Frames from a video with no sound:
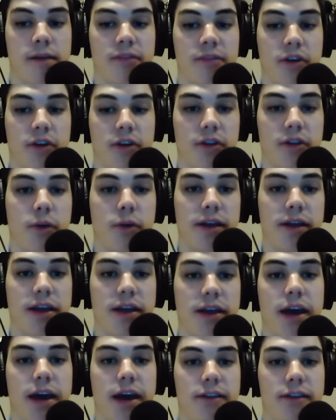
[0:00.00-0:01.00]
the only way
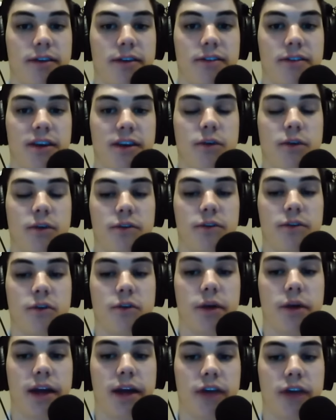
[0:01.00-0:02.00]
the ACC was
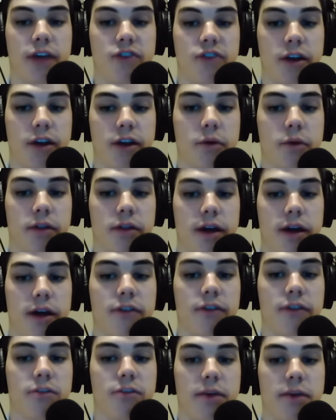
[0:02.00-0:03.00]
going to get genuine love
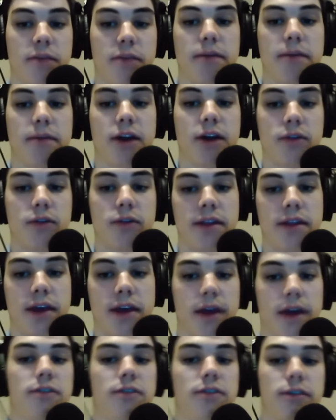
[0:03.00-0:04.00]
as being better than
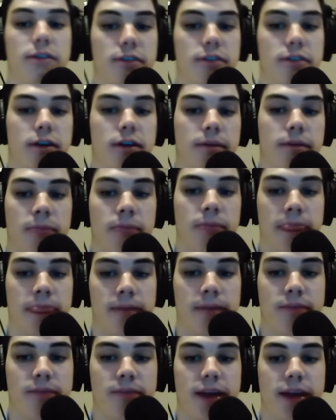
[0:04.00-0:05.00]
the ACC
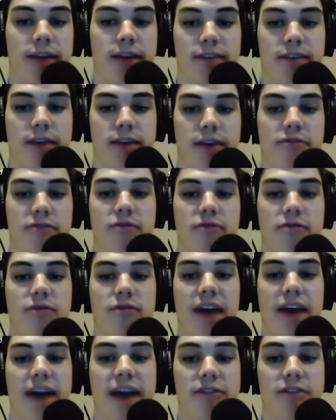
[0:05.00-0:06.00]
is if
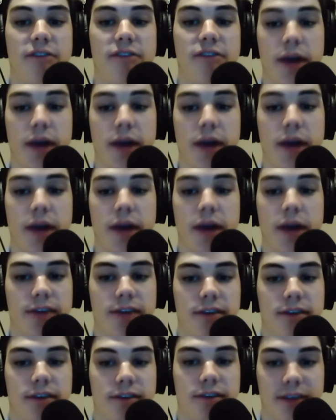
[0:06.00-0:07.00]
the heavyweight in the
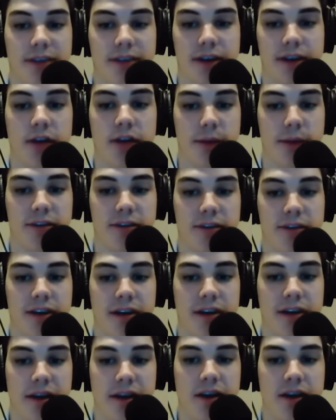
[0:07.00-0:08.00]
ACC,
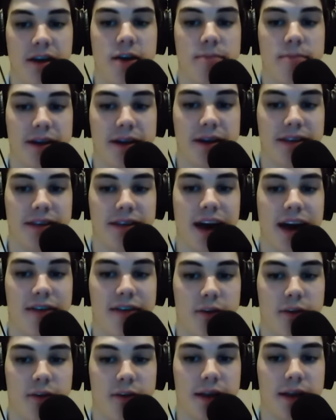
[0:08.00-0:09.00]
Clemson, beat the
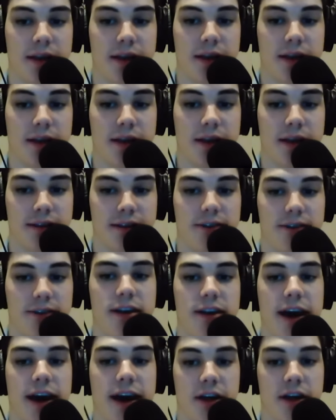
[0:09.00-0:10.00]
heavyweight in the
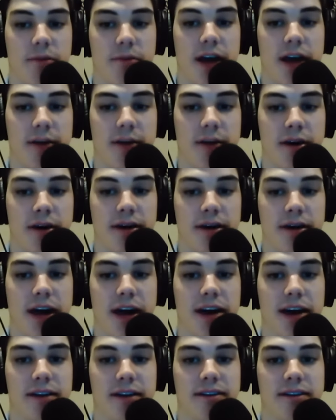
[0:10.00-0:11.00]
SEC, Alabama,
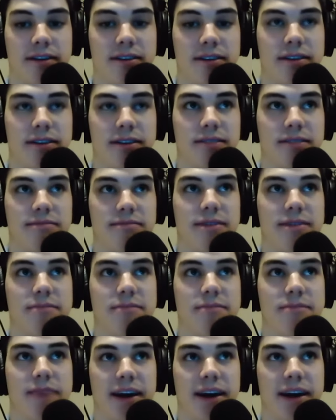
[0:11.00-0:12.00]
and
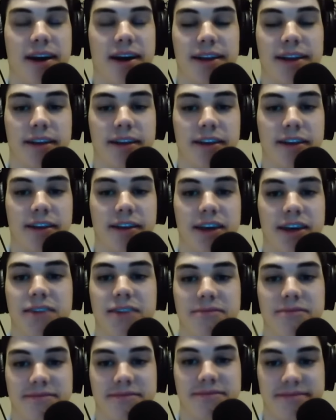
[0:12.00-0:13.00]
my God, they did it.
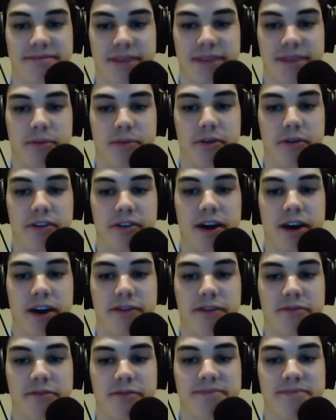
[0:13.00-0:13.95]
They pulled it off.